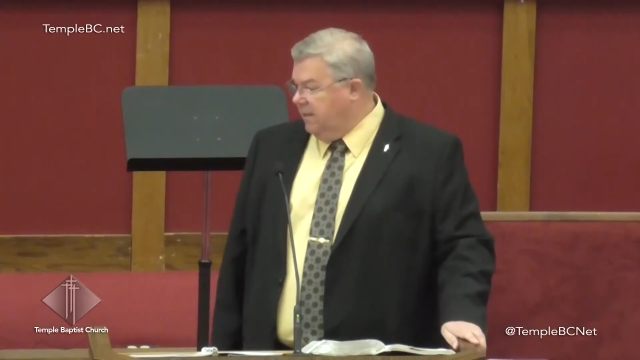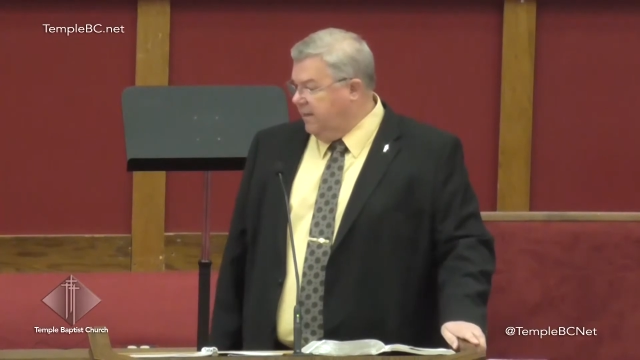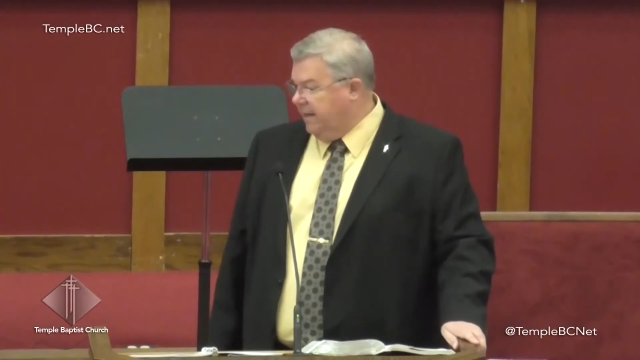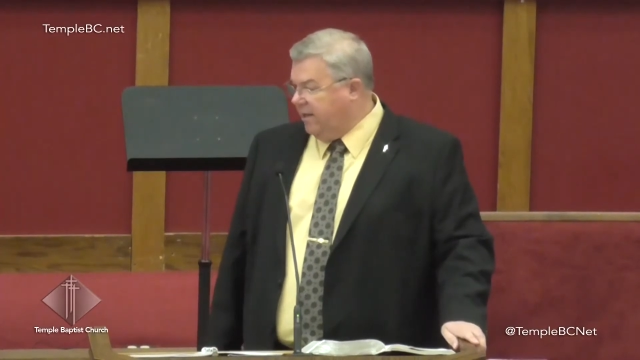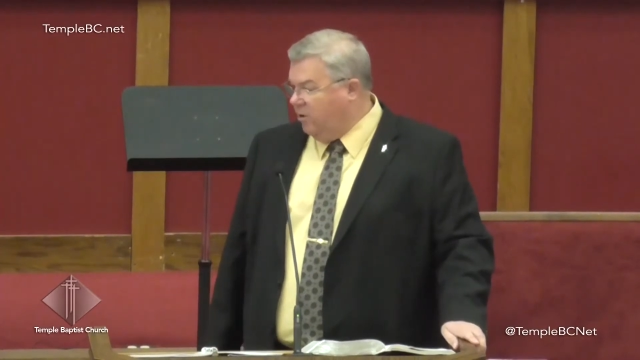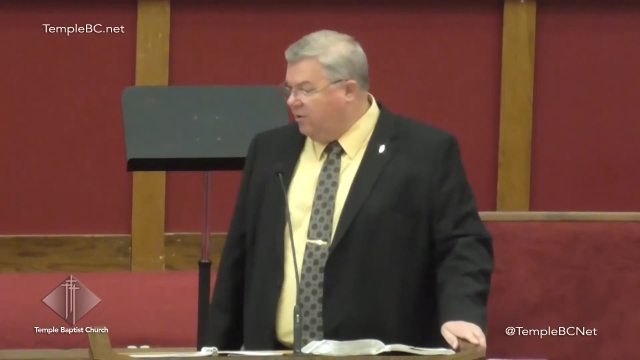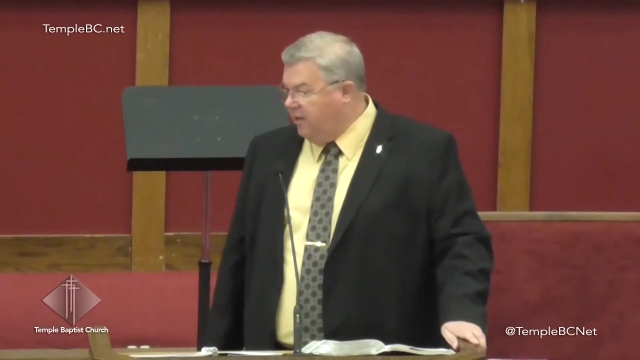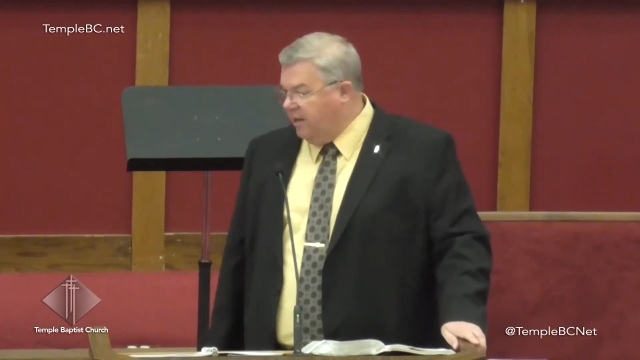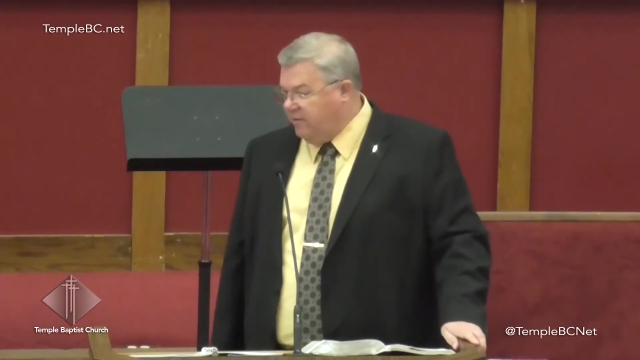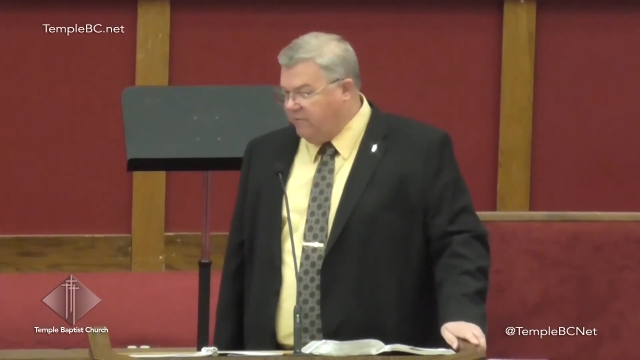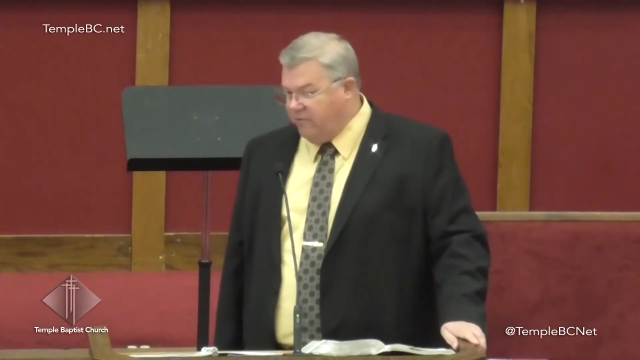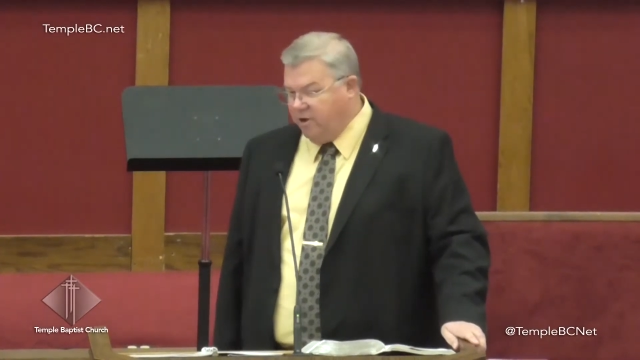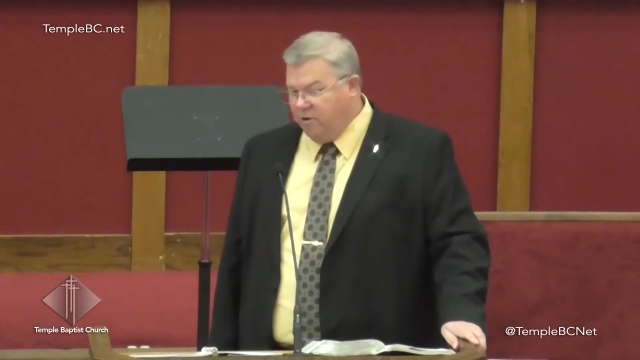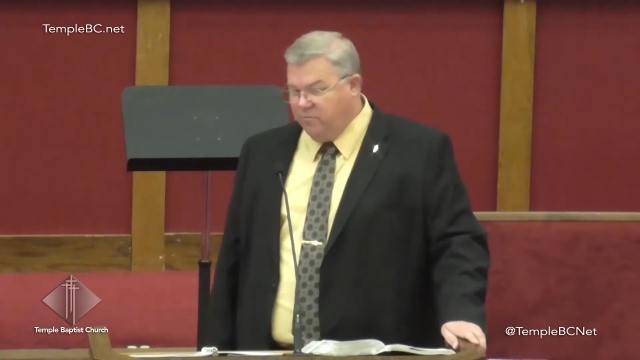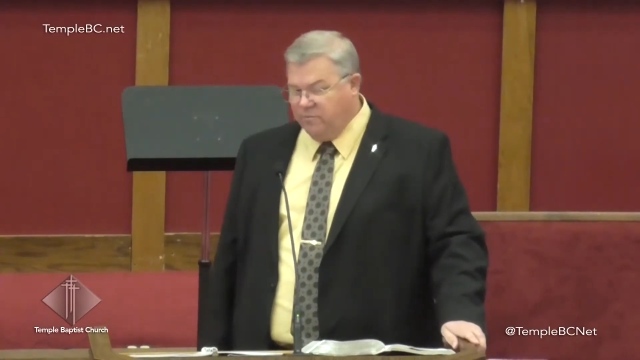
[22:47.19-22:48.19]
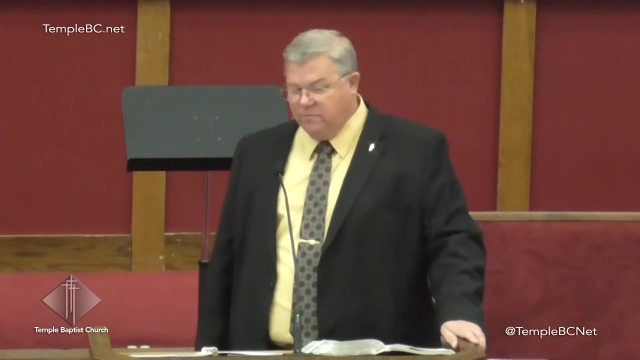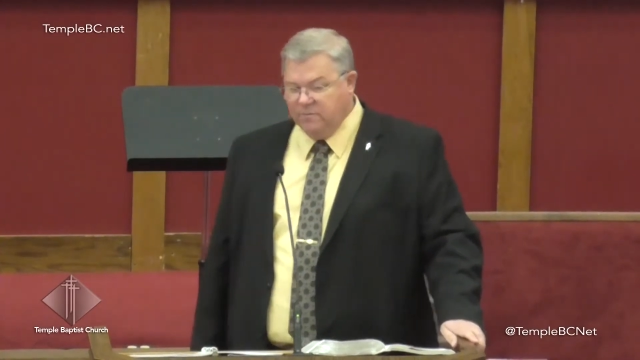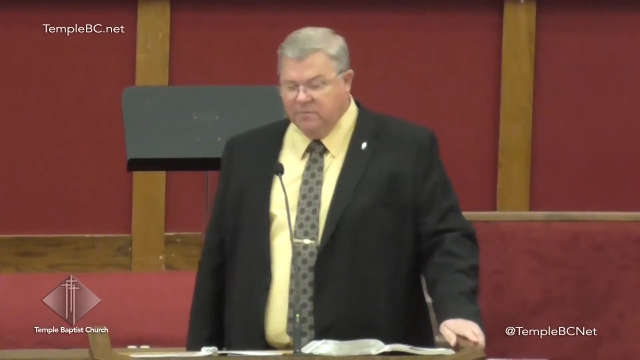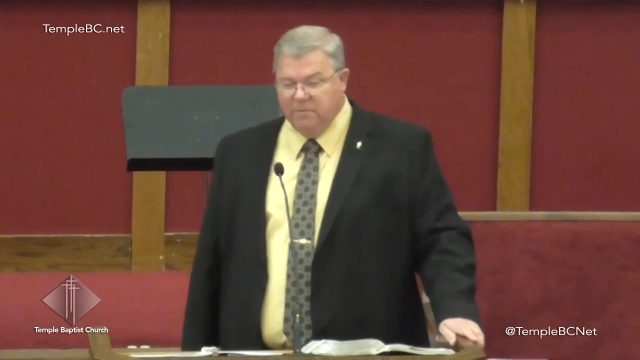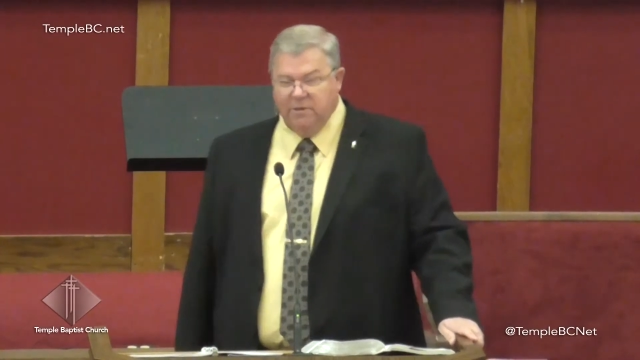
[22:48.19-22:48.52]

and they go in the other room.